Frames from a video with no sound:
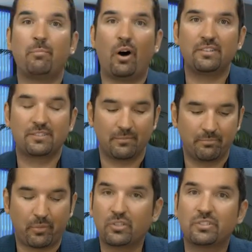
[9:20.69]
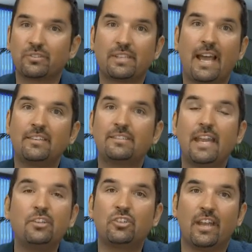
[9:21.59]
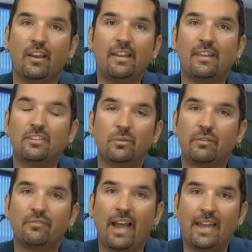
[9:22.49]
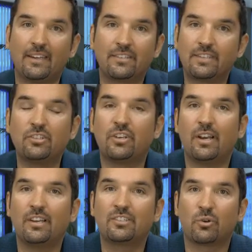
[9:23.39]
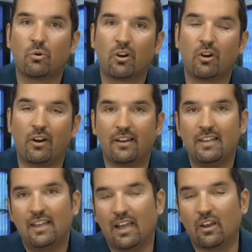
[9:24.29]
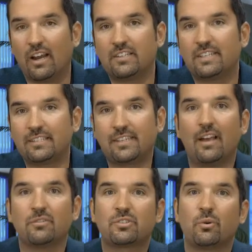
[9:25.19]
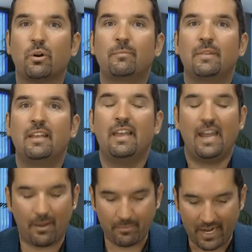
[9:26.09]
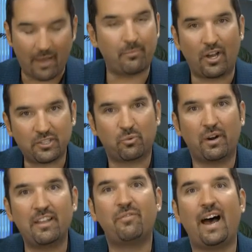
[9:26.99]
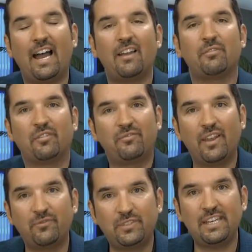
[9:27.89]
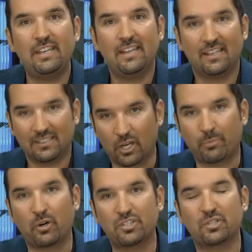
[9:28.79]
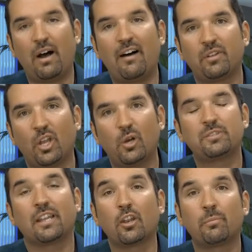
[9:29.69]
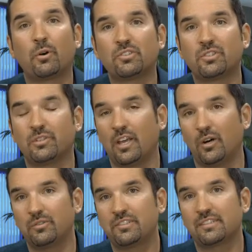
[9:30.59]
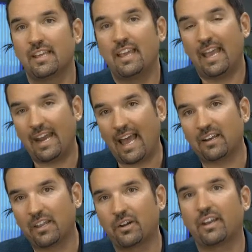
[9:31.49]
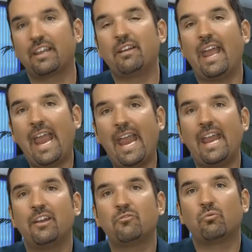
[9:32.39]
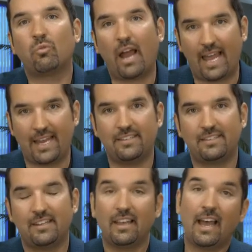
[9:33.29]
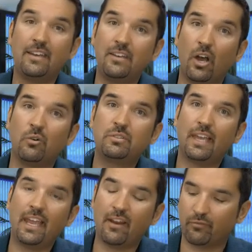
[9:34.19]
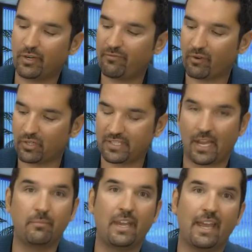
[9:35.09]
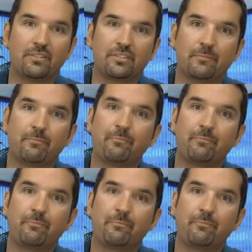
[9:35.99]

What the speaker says: bought some personal-sized stationery that you would find in a stationery store or a large discount store, and I bought 25 or 50 little personal envelopes and little personal notes, and I literally handwrite a note to every first-time guest.